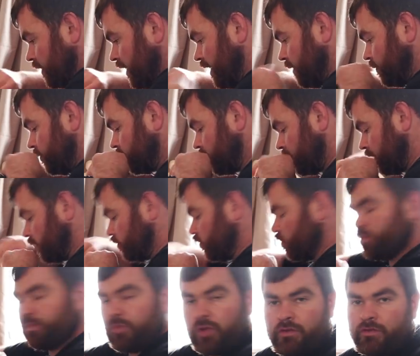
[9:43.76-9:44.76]
now we're kind of
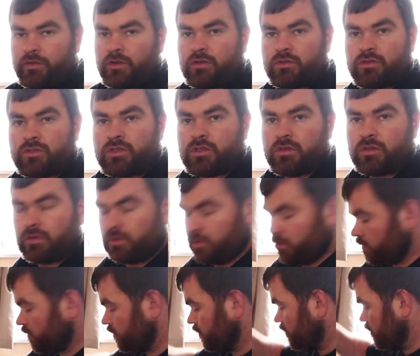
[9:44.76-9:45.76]
just moving on to
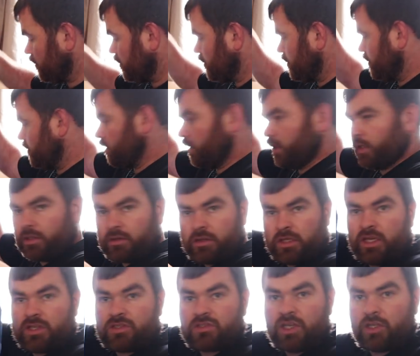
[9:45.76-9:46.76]
like
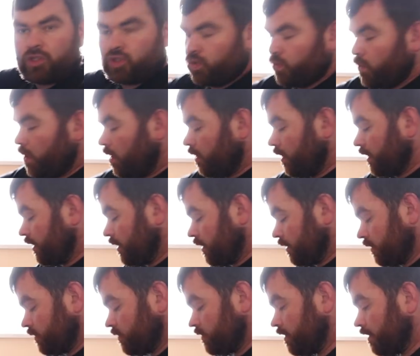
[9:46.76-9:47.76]
the essential
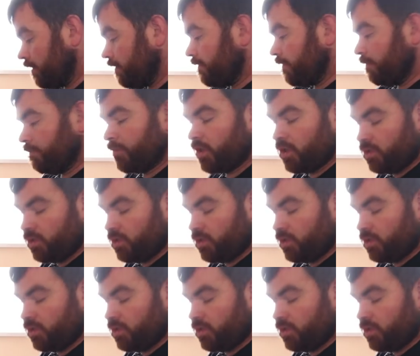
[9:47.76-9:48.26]
hiking and stuff.